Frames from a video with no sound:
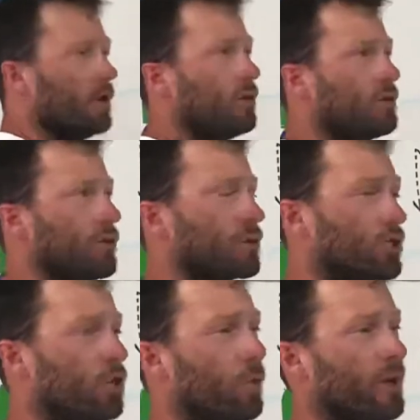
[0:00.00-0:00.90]
to the
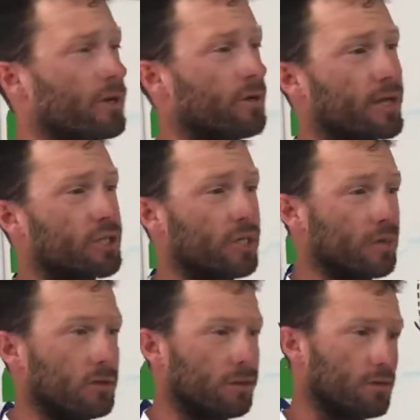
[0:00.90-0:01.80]
true wind direction.
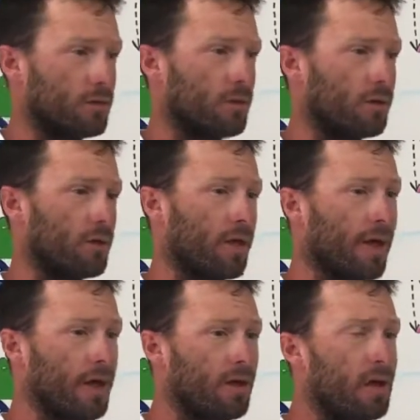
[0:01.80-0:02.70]

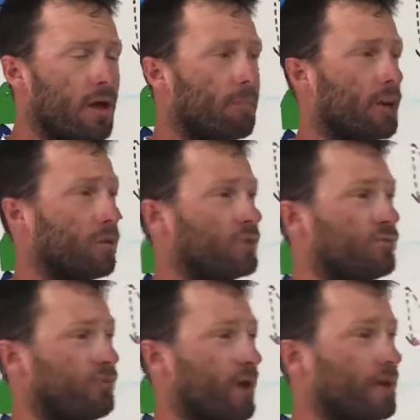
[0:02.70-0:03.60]
Okay? But it was
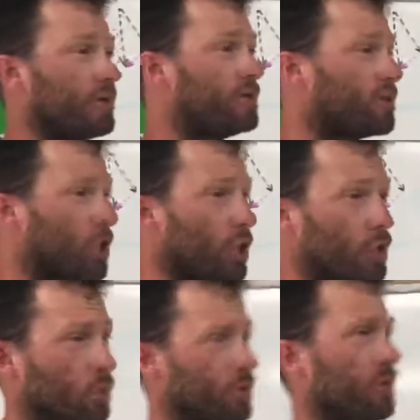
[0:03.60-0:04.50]
very
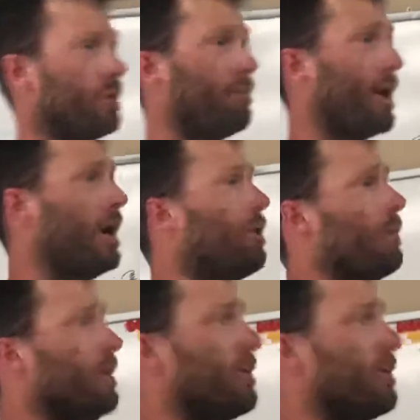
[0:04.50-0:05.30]
skewed to the apparent wind